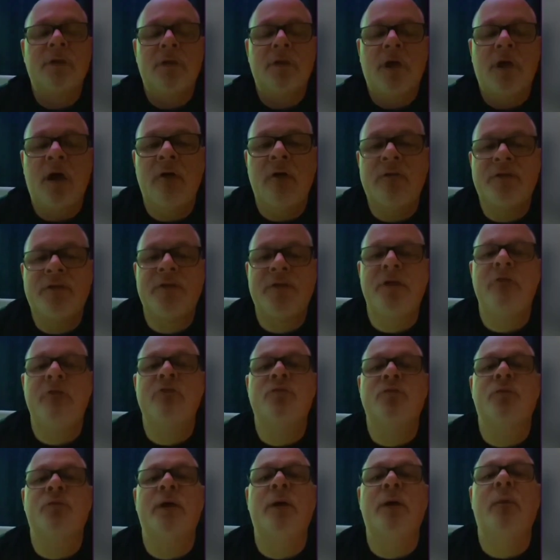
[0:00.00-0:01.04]
Over to you,
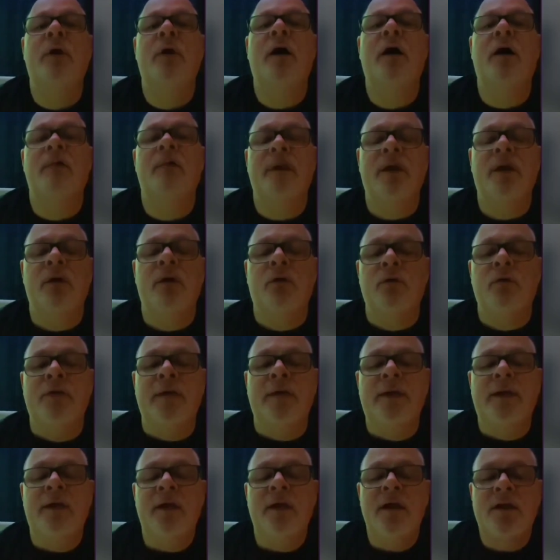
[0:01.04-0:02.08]
sweet. We are
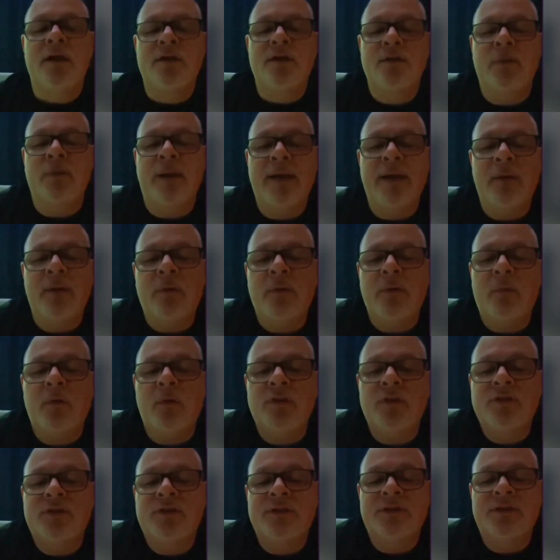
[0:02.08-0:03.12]
recording, so anyone that
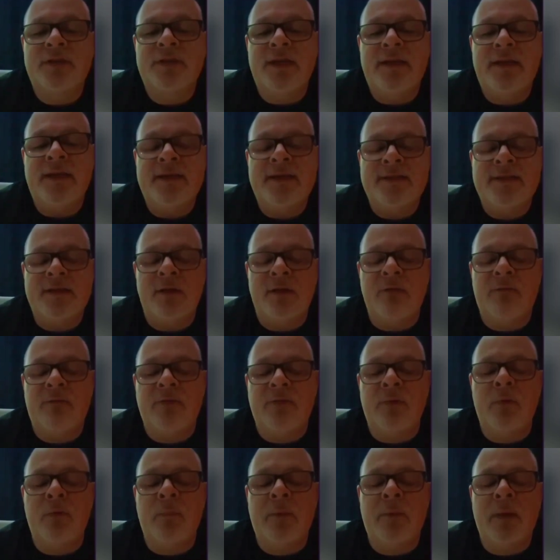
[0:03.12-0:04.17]
wants to see this, hopefully
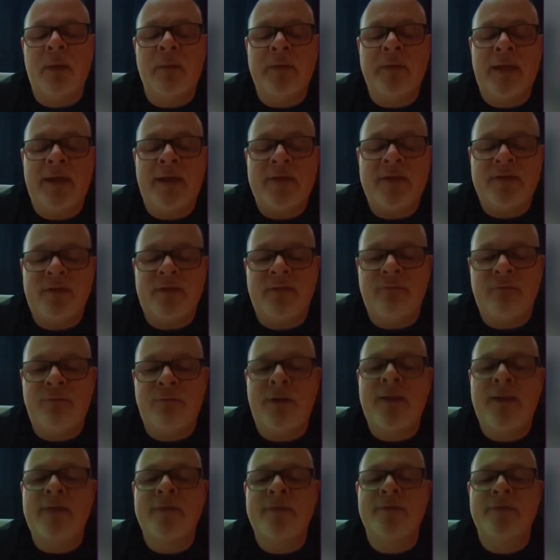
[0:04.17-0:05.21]
we'll be able to get it to your
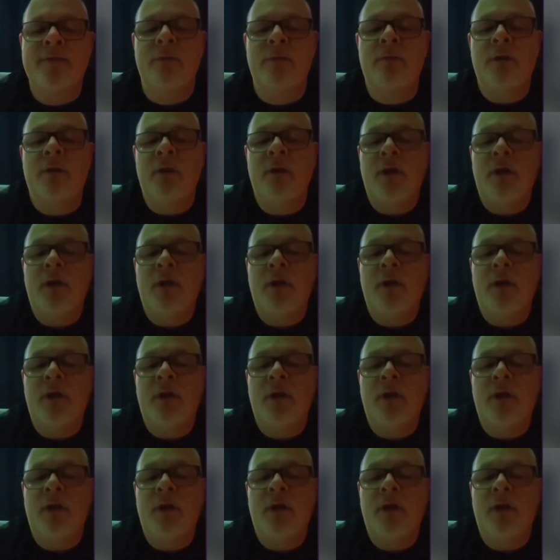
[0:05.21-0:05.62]
friends. So